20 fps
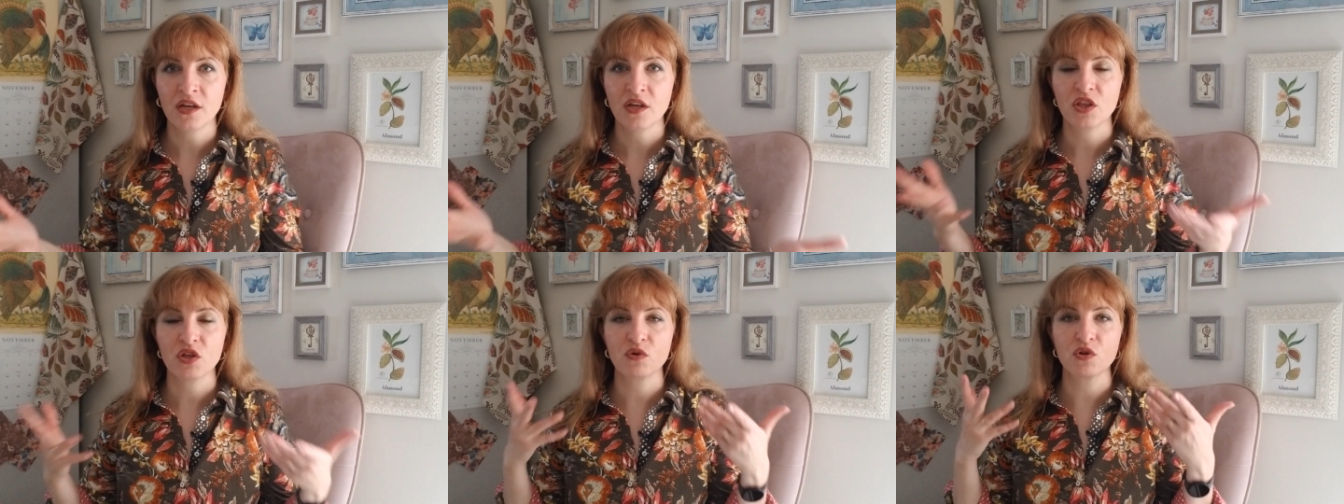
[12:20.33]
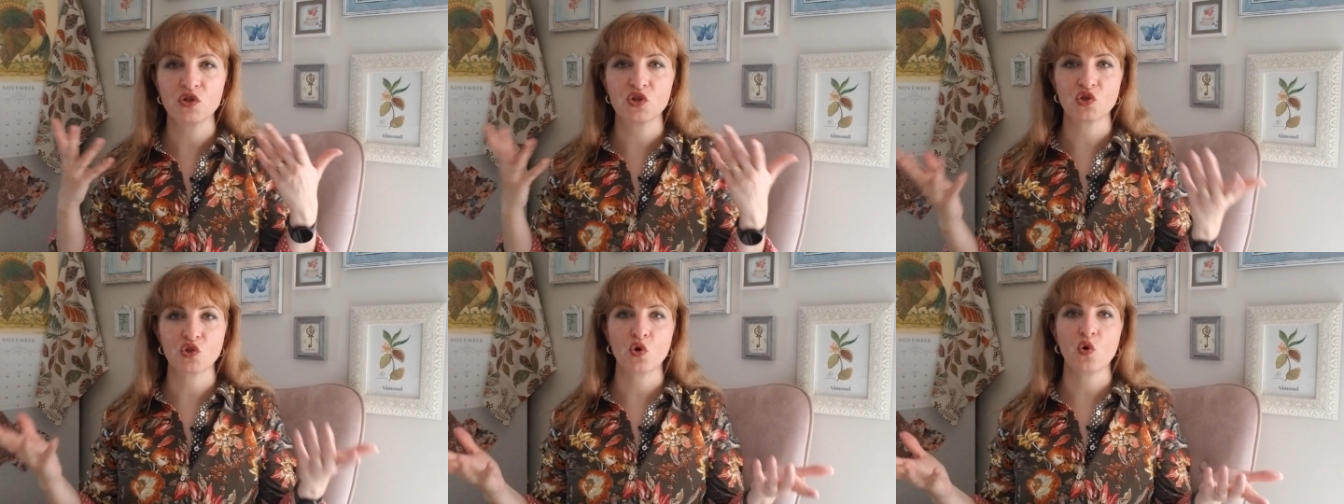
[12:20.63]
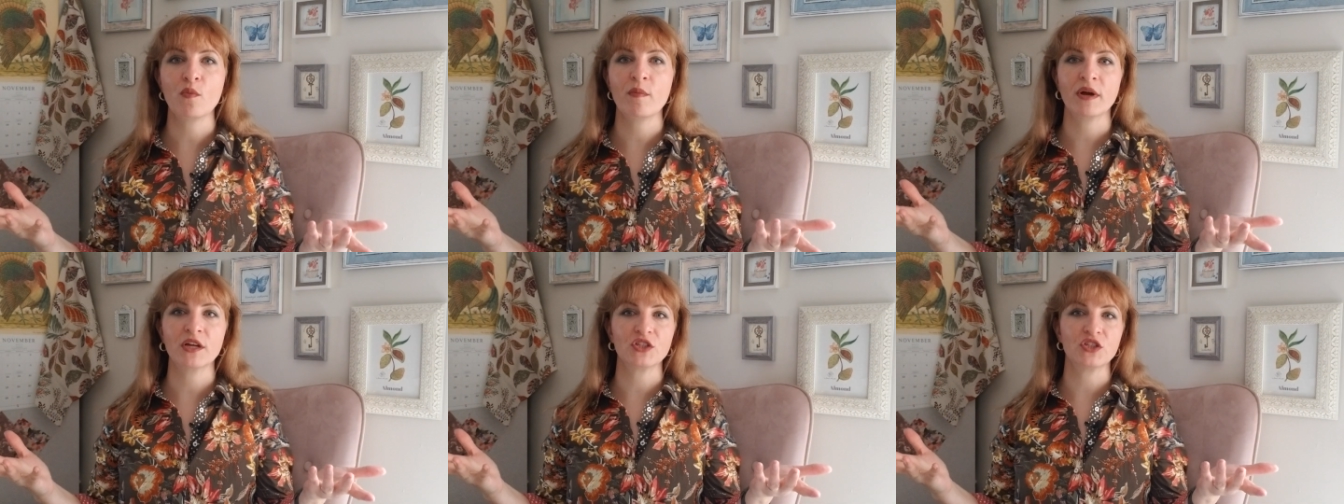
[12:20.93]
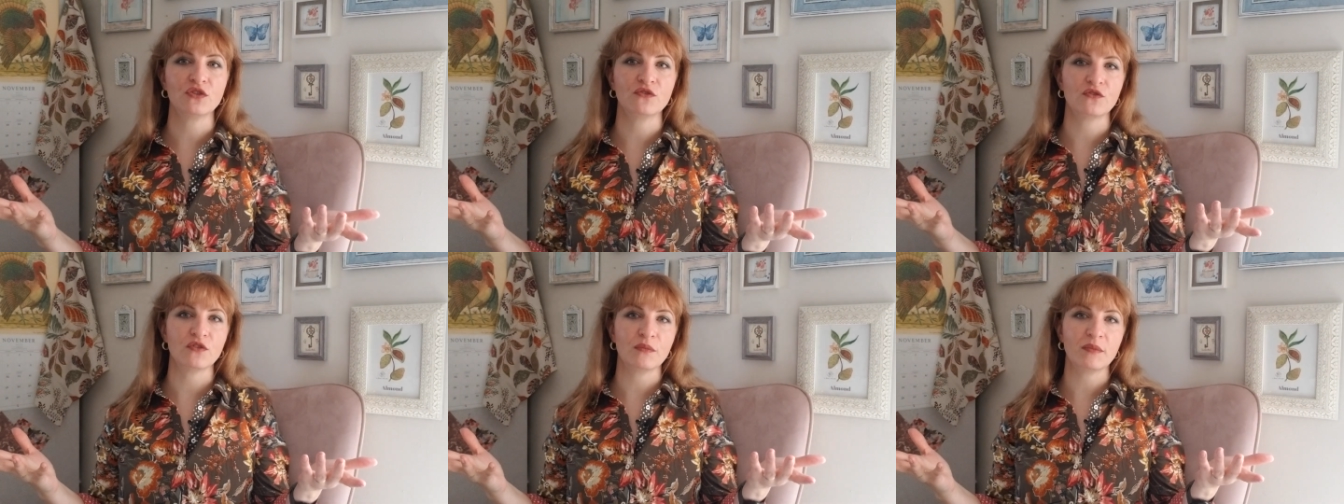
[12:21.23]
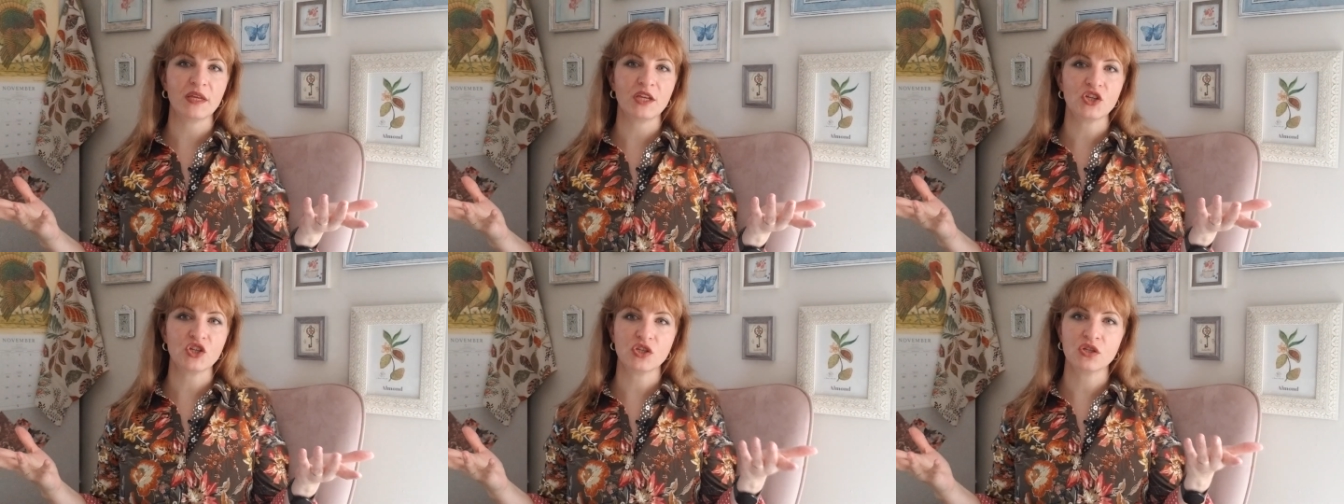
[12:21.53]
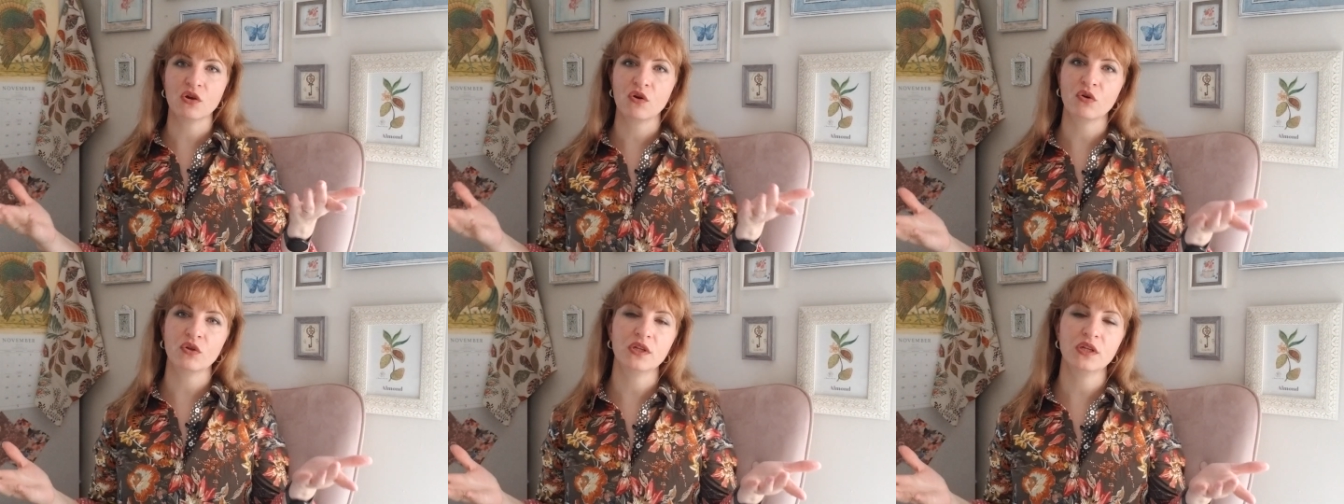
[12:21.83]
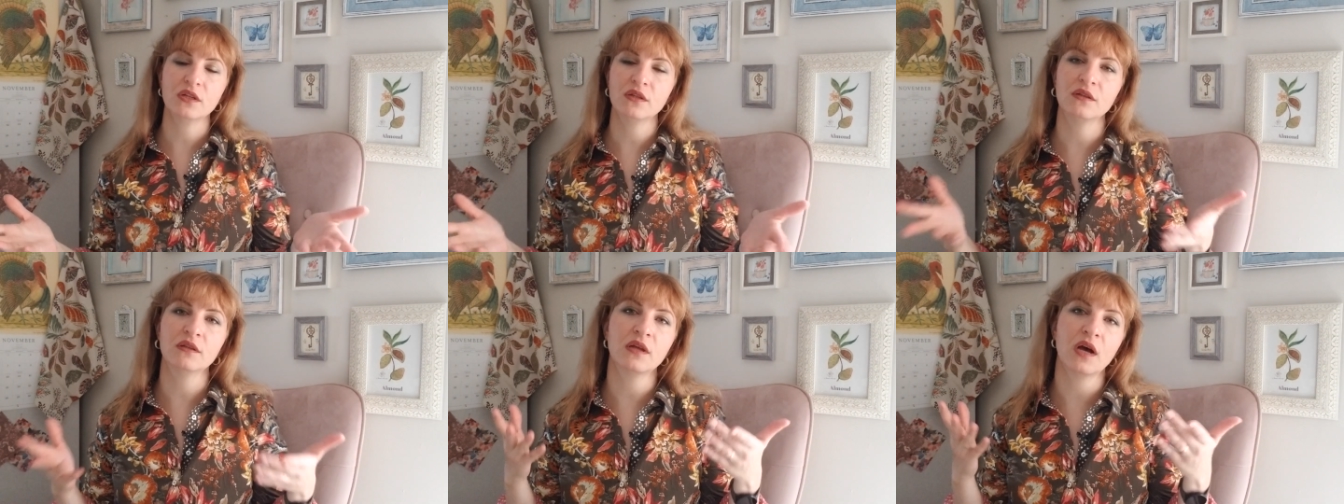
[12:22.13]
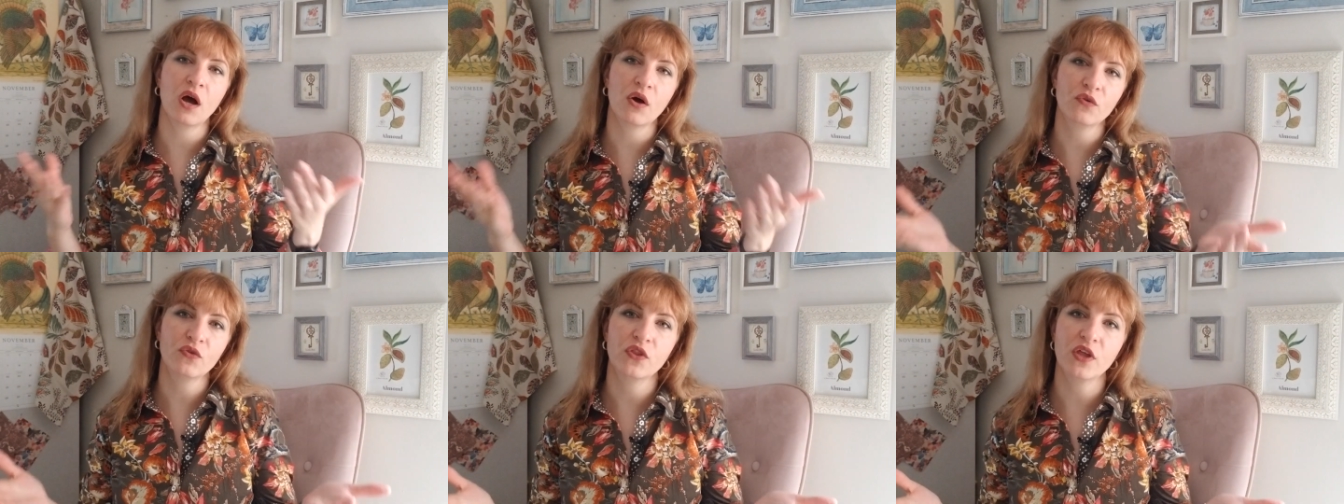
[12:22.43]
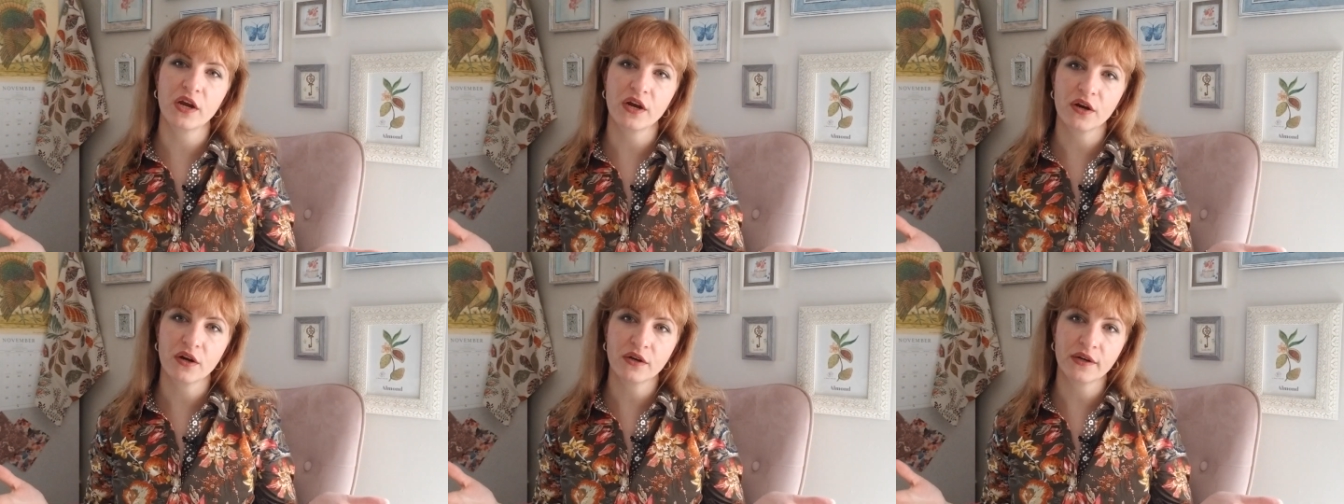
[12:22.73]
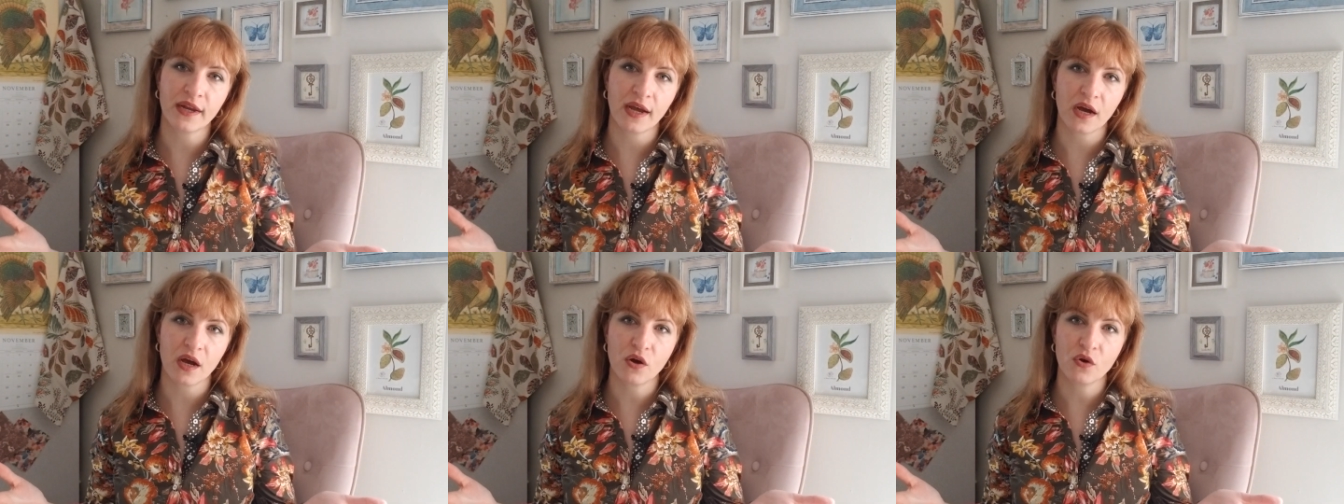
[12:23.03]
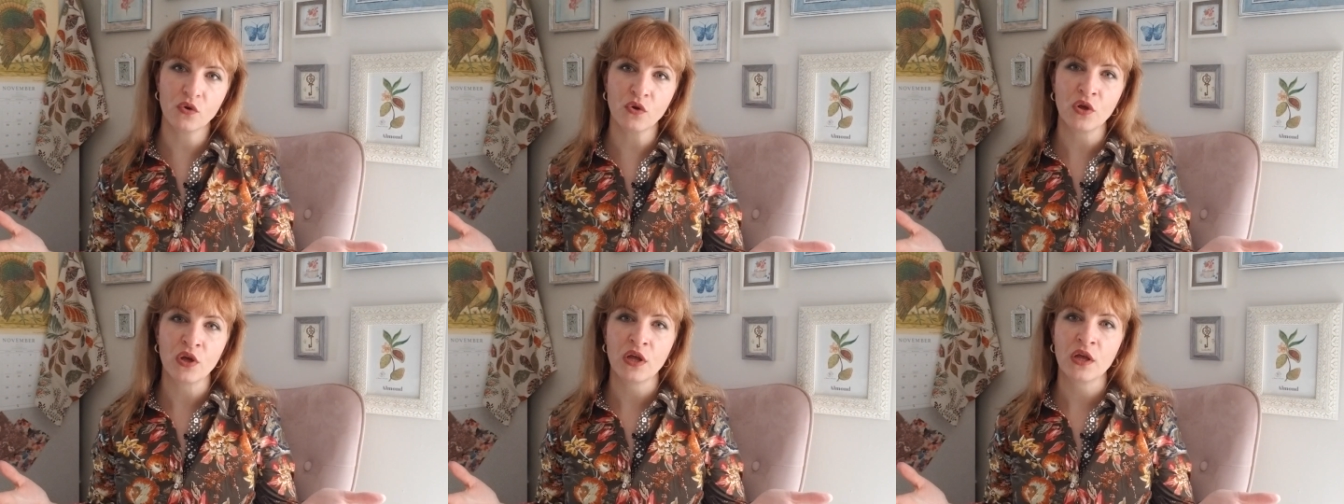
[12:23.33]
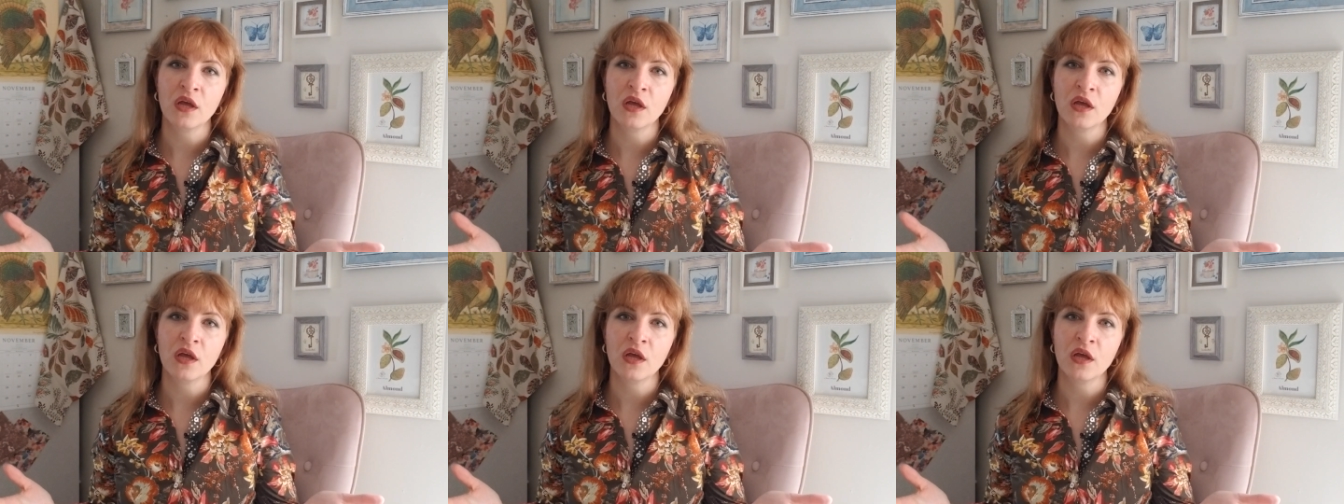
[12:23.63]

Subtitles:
There is so much information on it out there now.